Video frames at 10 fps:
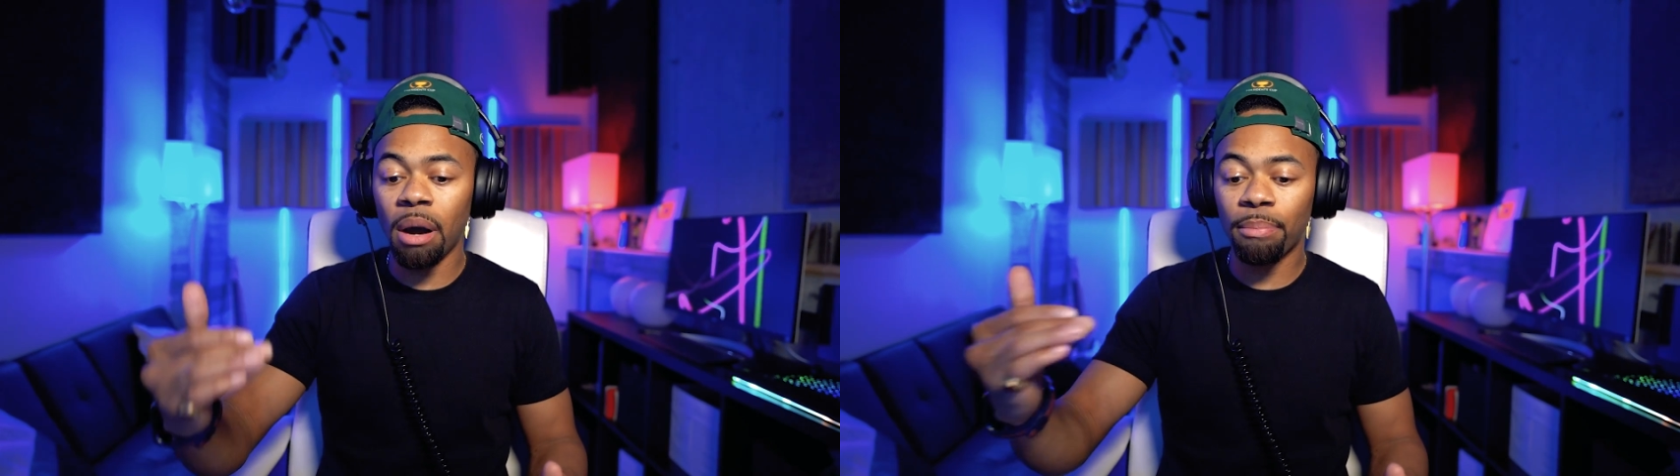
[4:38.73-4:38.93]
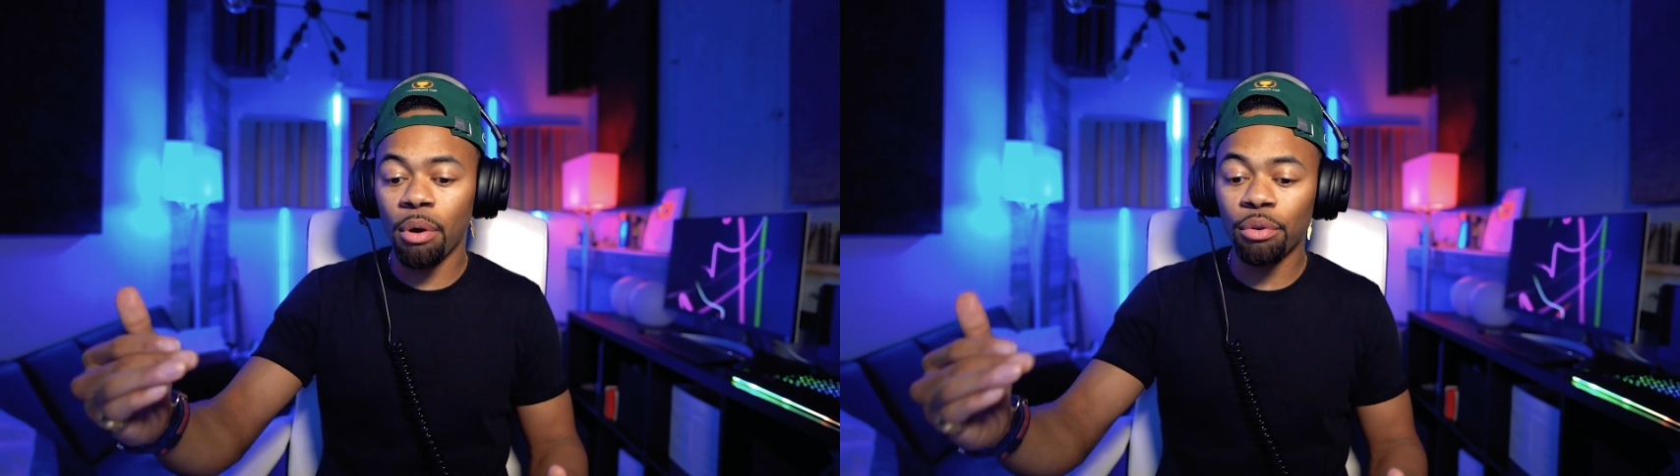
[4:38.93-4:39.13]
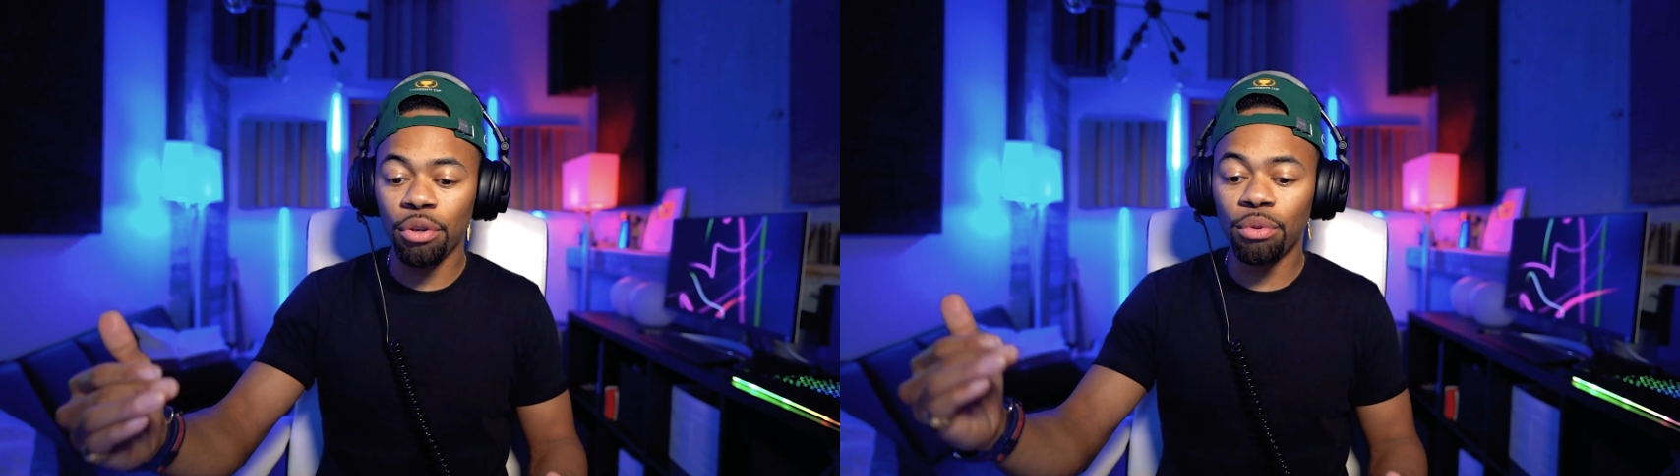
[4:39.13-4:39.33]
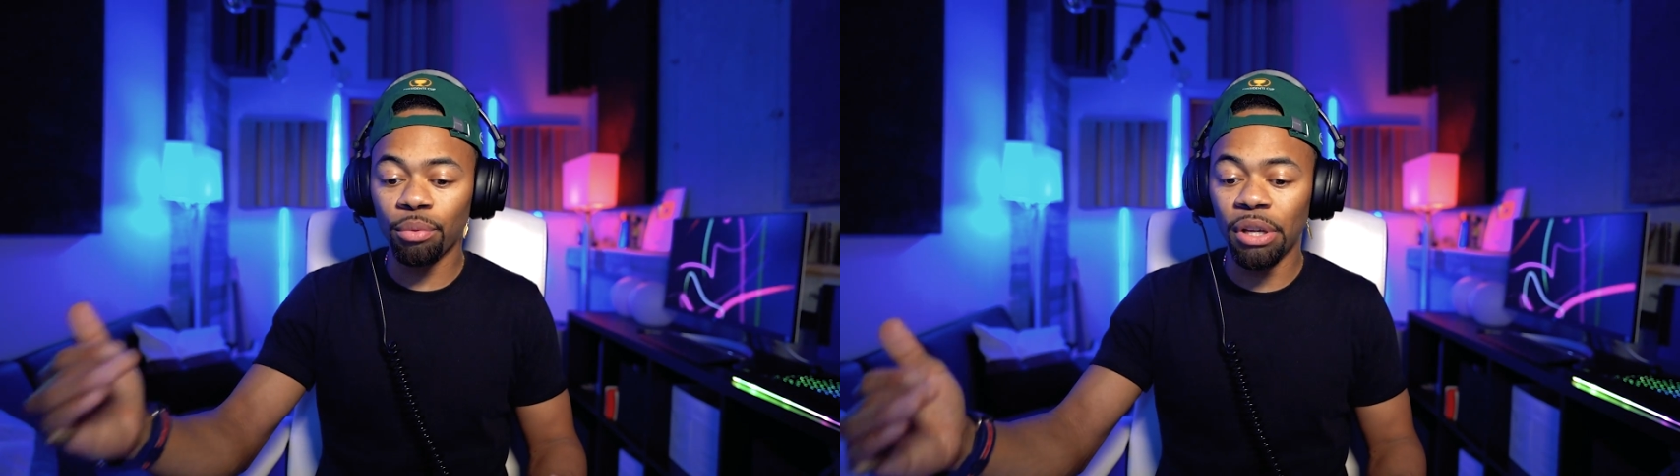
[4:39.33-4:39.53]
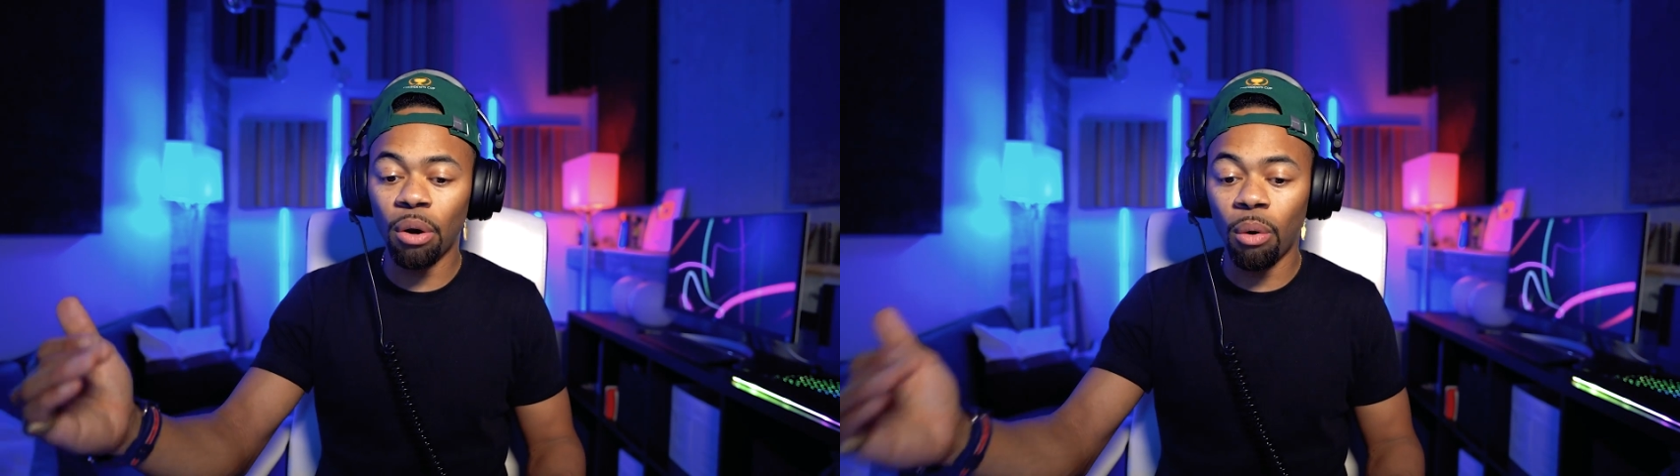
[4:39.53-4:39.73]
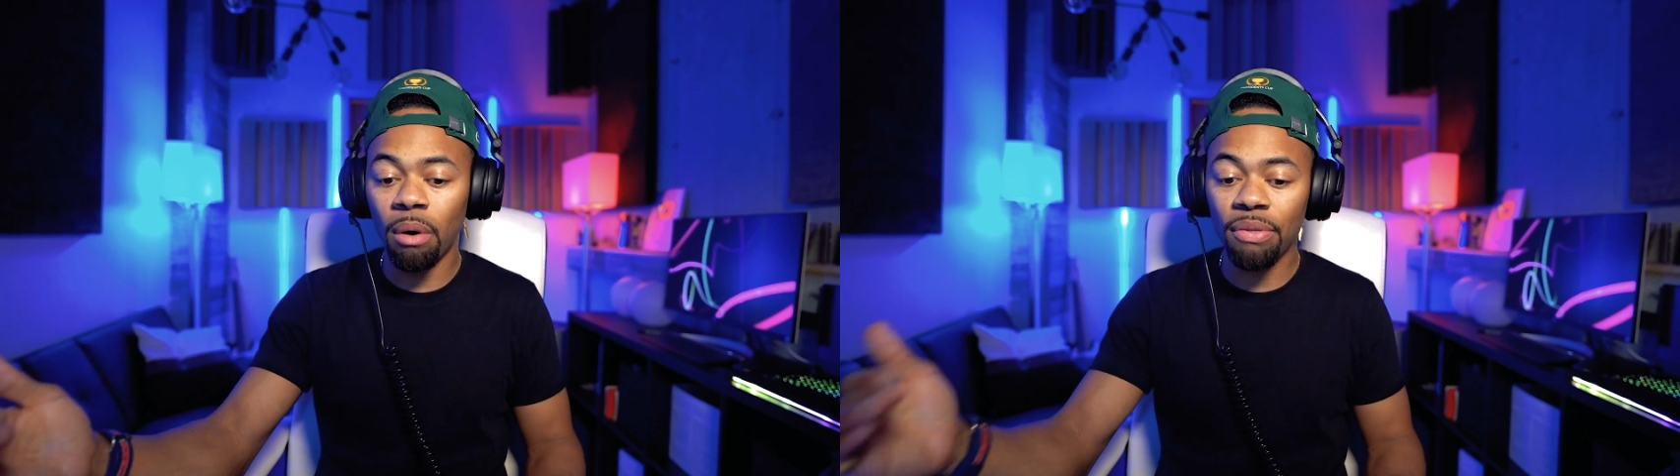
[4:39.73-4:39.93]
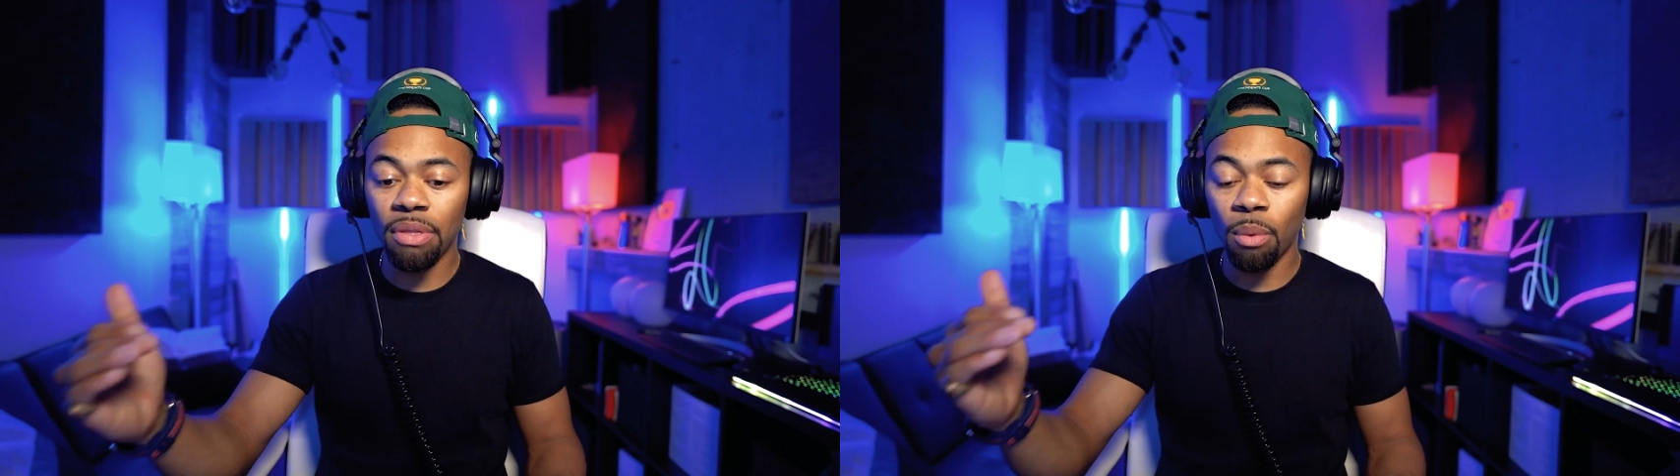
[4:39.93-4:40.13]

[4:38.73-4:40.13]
a Pro Q3 on